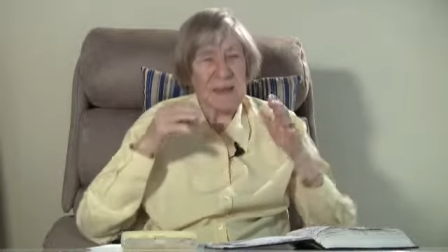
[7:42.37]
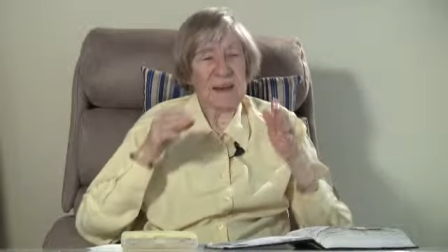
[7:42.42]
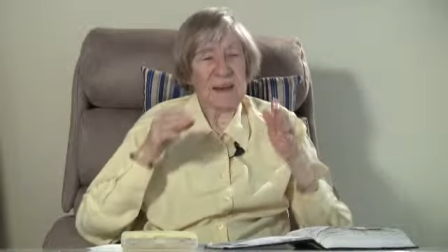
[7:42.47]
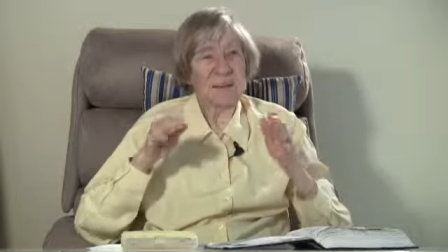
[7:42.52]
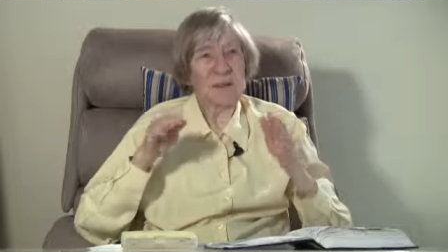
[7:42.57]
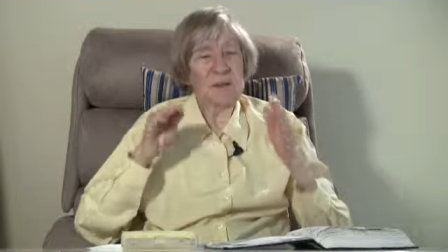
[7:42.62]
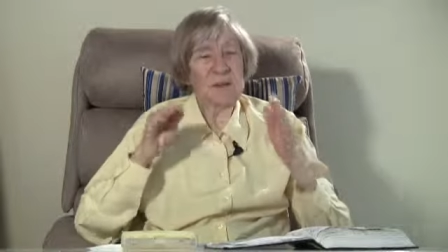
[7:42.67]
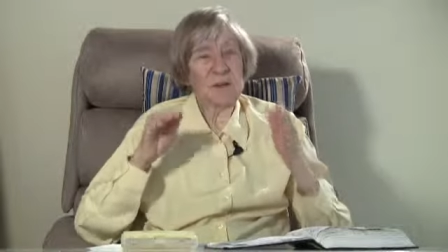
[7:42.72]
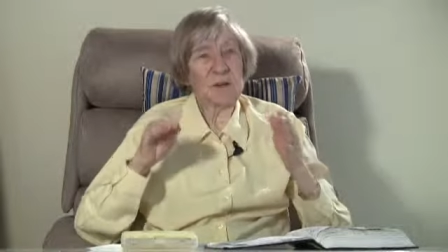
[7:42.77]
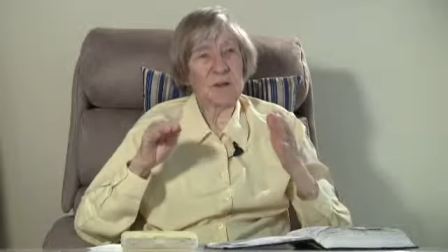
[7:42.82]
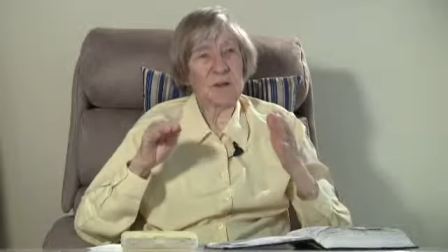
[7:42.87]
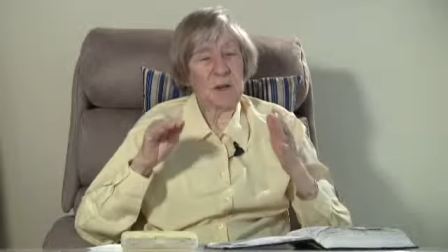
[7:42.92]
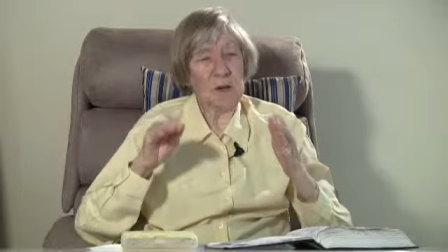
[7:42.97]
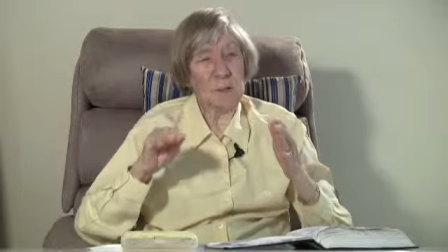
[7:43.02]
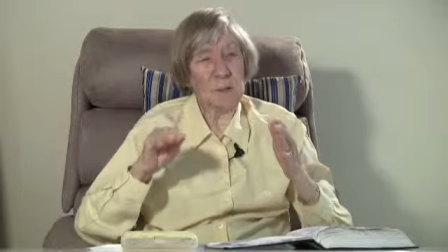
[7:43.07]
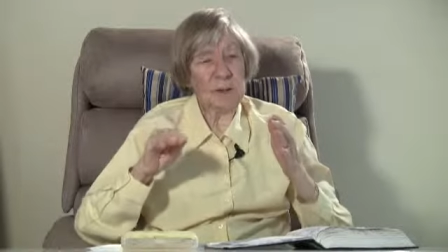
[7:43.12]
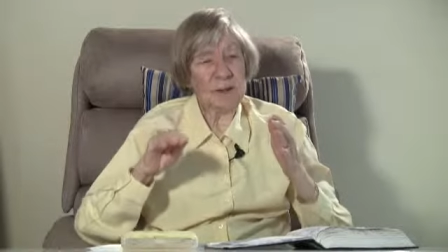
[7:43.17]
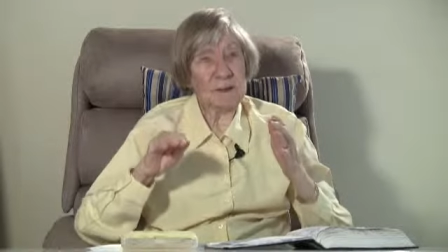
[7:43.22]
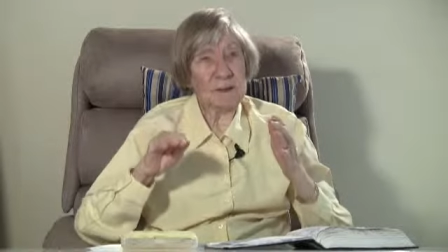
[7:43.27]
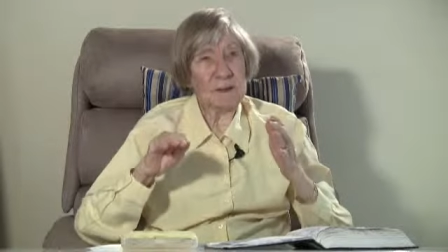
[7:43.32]
It's to
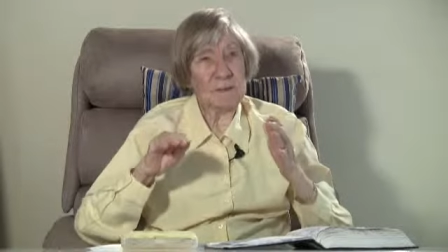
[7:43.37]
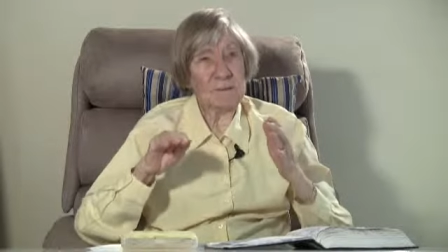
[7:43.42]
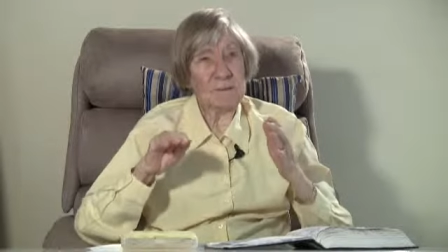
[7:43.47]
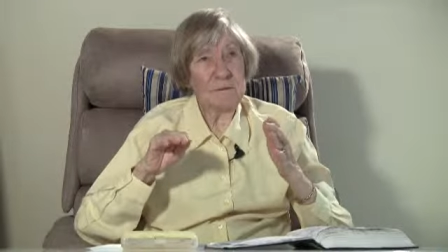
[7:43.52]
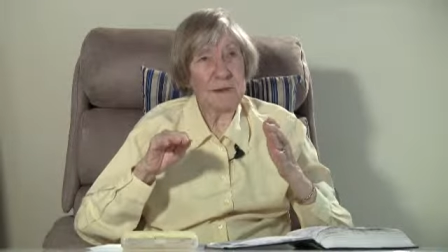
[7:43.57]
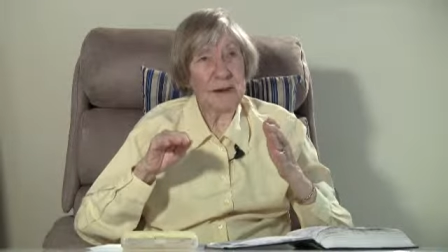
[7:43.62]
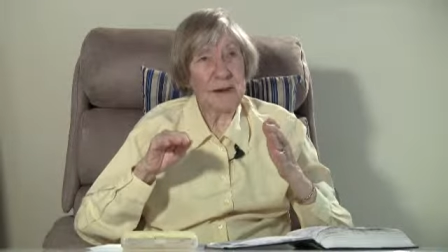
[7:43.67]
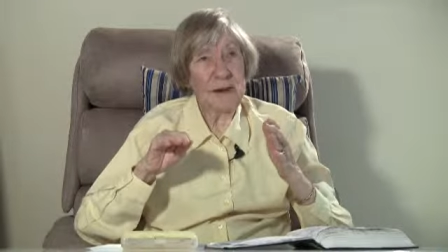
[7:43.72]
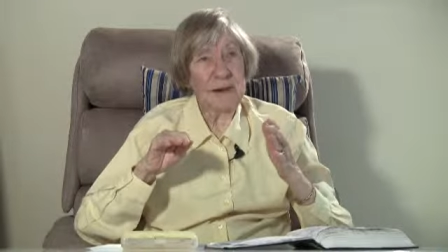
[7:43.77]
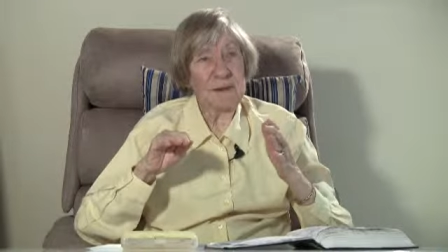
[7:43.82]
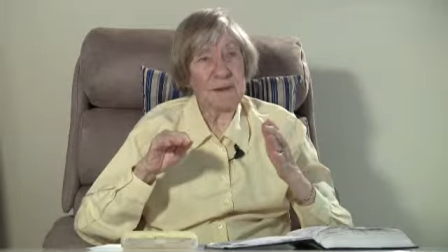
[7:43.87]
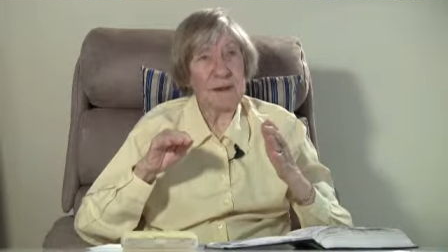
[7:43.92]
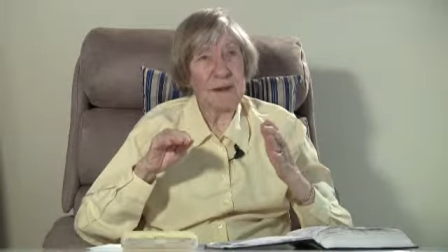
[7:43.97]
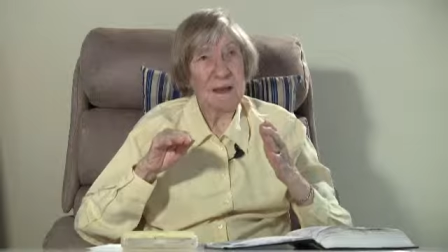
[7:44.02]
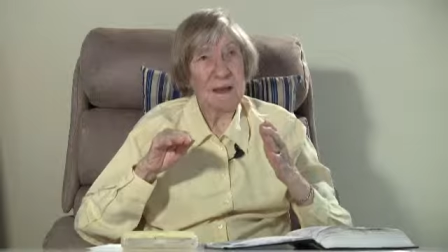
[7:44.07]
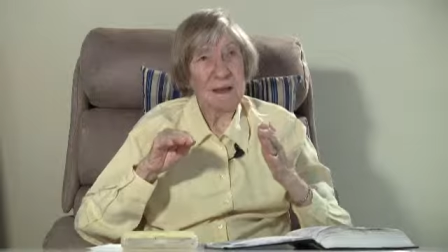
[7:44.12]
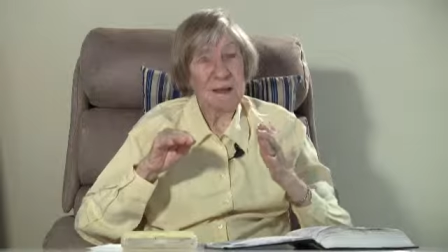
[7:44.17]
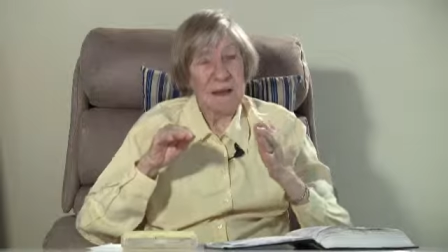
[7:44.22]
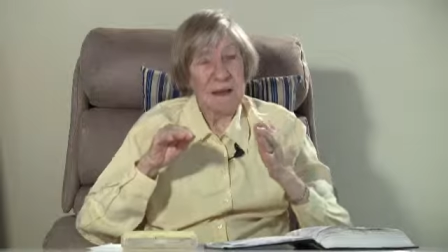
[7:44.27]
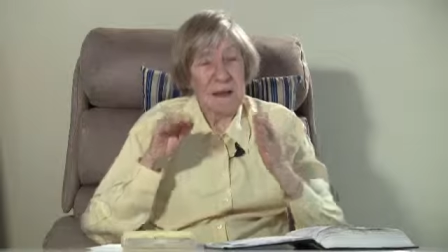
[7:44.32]
do with the fact
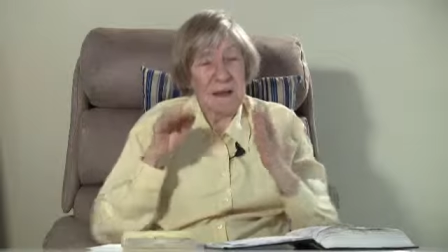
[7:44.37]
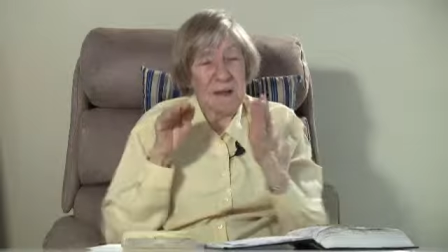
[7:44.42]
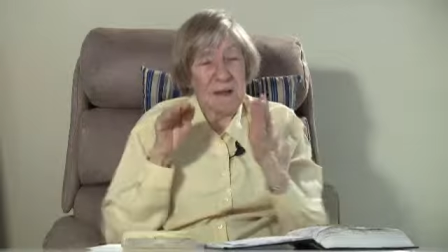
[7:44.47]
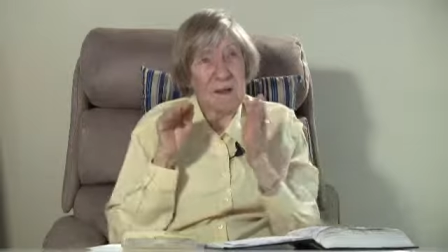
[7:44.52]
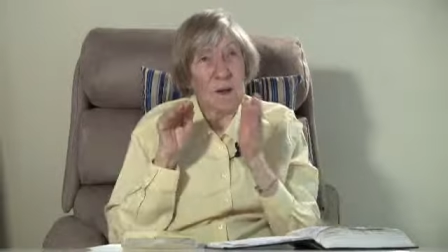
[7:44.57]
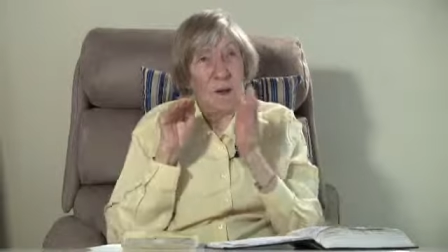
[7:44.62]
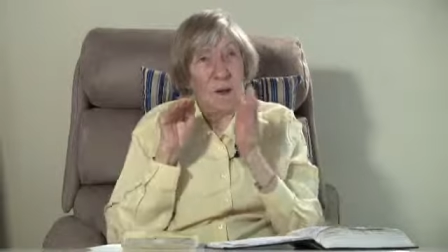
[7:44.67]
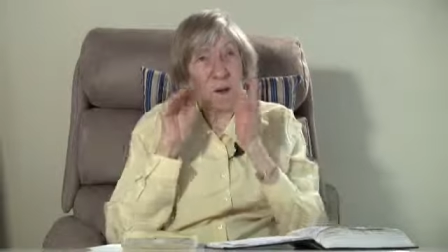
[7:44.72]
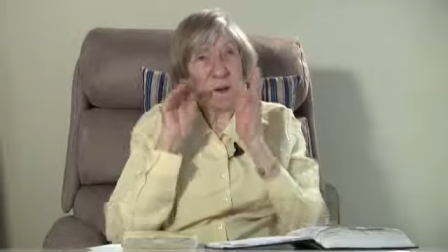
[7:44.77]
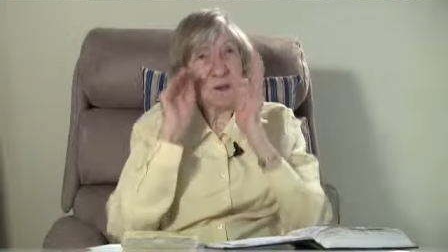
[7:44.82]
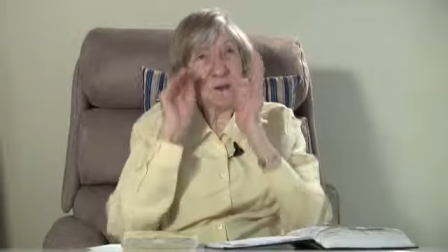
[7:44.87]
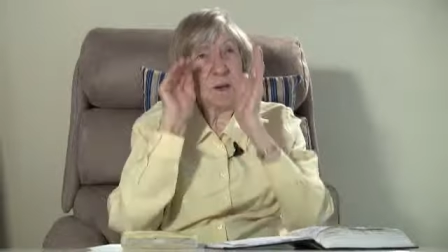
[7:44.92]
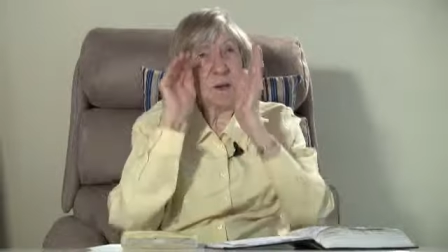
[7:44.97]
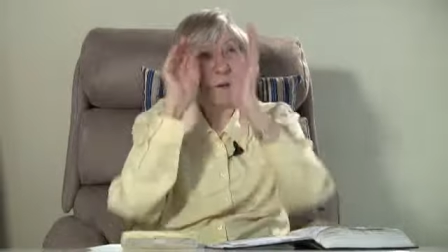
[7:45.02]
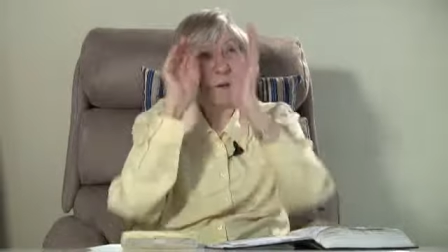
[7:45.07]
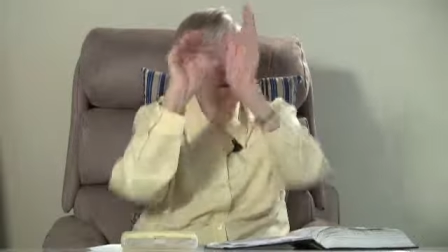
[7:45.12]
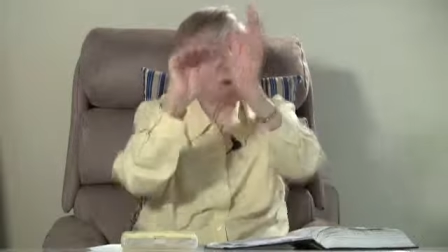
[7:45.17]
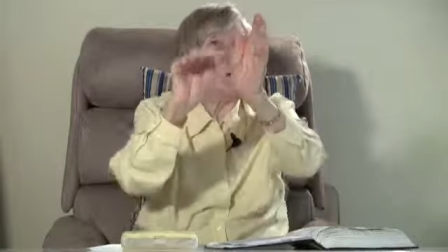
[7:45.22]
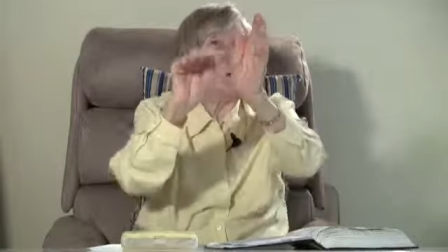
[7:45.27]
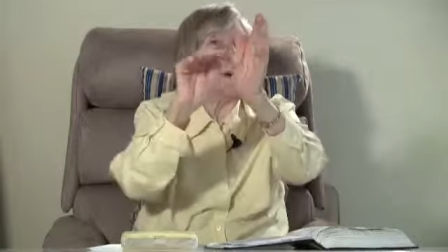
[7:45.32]
you're
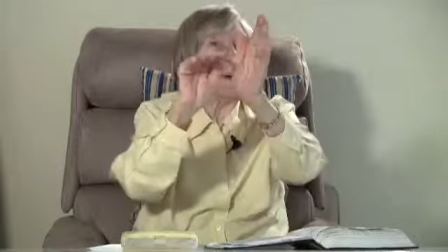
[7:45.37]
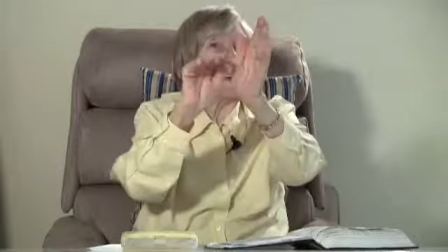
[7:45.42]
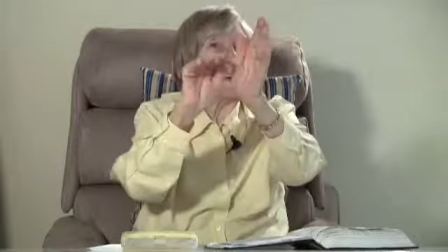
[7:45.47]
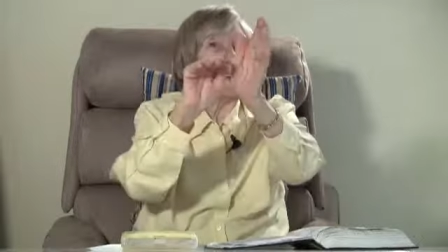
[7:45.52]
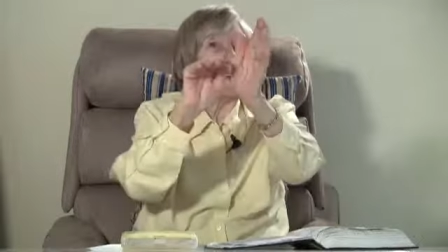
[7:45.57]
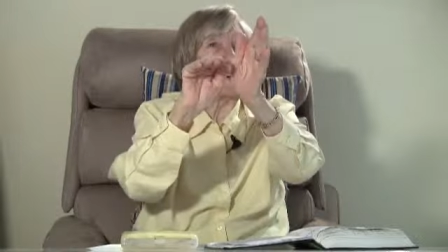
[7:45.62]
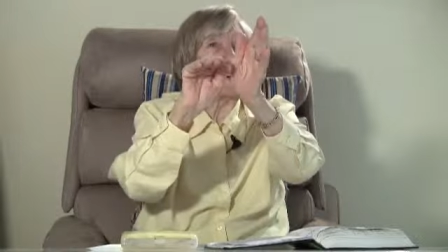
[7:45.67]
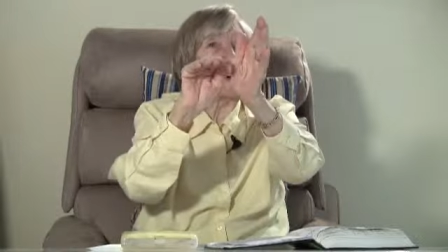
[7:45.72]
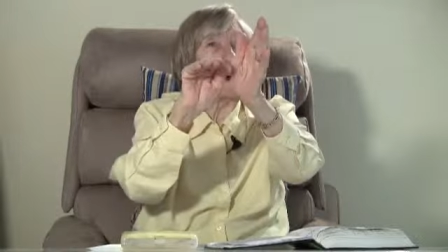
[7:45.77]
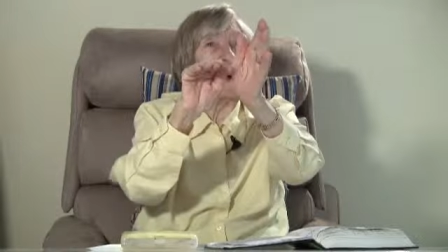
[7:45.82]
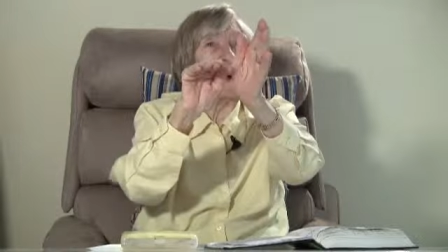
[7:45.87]
talking to